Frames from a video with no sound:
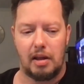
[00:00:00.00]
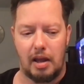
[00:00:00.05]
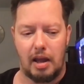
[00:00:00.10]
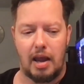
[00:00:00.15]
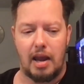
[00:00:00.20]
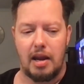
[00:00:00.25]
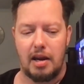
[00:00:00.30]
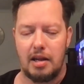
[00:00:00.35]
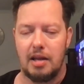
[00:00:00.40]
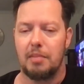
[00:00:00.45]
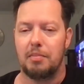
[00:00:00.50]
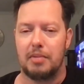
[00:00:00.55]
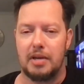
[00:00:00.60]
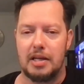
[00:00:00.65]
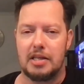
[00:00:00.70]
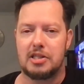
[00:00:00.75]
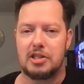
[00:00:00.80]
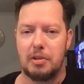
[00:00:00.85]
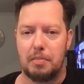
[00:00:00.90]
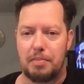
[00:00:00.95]
A&M
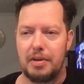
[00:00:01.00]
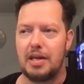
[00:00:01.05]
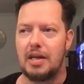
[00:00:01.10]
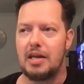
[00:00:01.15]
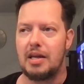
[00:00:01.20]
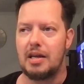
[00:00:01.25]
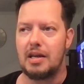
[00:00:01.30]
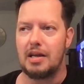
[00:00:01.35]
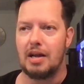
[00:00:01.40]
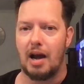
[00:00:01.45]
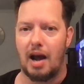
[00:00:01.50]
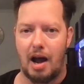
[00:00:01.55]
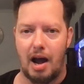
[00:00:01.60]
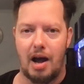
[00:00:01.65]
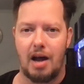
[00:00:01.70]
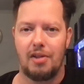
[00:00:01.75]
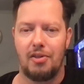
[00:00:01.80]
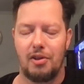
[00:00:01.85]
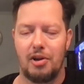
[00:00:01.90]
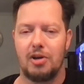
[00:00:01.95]
needs to be
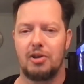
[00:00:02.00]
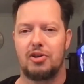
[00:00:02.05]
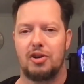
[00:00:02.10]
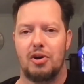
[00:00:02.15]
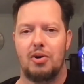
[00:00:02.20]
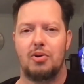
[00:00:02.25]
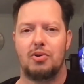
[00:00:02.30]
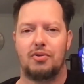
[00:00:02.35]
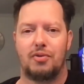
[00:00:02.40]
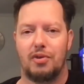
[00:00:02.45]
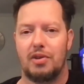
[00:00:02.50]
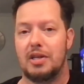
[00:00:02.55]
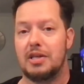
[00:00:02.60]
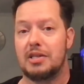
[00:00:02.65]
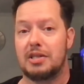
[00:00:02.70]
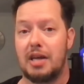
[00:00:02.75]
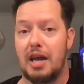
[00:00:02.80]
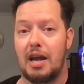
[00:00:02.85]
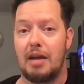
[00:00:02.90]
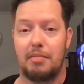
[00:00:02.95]
on their toes for
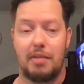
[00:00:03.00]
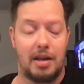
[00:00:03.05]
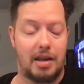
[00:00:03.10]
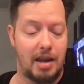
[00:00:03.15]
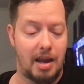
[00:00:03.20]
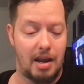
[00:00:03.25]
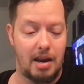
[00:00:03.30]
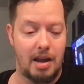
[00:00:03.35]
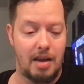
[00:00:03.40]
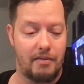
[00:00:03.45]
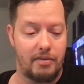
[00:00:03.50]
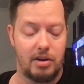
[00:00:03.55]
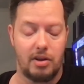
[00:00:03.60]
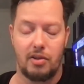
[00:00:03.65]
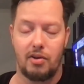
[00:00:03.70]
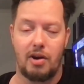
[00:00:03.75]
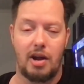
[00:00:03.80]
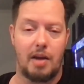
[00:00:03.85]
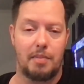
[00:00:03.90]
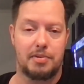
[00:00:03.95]
this game. They can't have
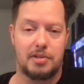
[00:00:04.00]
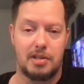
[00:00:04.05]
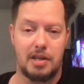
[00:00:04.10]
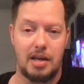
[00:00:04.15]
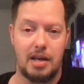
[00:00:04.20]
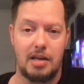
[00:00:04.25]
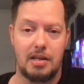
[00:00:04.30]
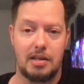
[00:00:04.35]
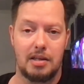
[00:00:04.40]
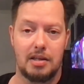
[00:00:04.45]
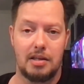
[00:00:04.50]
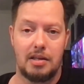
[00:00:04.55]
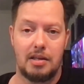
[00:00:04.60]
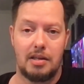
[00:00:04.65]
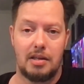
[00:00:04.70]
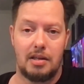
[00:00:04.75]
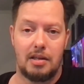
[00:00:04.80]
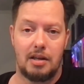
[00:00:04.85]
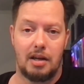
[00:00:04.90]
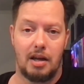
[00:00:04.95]
another App State
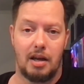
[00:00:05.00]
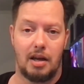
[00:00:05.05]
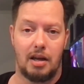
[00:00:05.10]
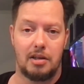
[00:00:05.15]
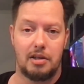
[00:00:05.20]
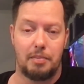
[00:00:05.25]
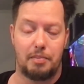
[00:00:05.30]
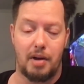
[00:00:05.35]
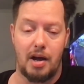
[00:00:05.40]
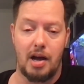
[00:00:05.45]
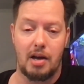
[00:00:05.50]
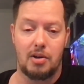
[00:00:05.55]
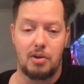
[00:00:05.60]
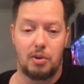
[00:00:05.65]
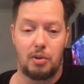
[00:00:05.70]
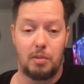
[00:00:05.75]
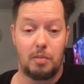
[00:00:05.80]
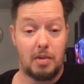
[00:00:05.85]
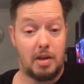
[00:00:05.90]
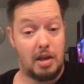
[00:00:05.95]

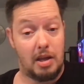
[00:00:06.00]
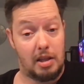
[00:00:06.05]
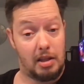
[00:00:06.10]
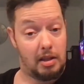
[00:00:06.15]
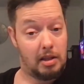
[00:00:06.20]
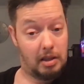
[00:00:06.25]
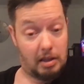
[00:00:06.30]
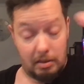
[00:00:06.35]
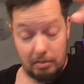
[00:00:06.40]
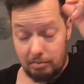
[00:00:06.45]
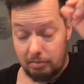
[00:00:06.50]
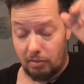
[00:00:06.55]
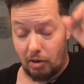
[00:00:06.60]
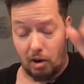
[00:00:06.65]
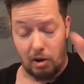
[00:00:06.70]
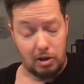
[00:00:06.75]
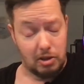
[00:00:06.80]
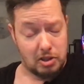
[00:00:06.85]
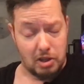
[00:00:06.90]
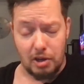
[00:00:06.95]
debacle.
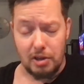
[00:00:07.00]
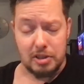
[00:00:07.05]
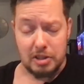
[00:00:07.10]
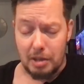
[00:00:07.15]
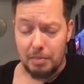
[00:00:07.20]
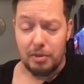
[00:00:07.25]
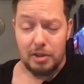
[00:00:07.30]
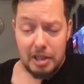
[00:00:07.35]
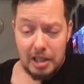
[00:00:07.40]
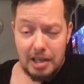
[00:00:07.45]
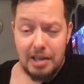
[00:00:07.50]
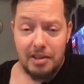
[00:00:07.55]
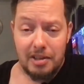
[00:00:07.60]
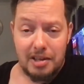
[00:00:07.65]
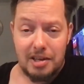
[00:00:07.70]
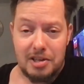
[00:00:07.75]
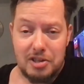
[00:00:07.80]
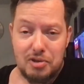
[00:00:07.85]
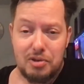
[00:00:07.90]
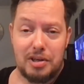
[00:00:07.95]
Arkansas is number 10 in the
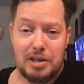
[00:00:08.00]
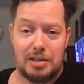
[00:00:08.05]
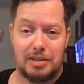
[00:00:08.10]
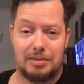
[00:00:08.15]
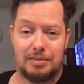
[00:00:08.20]
country.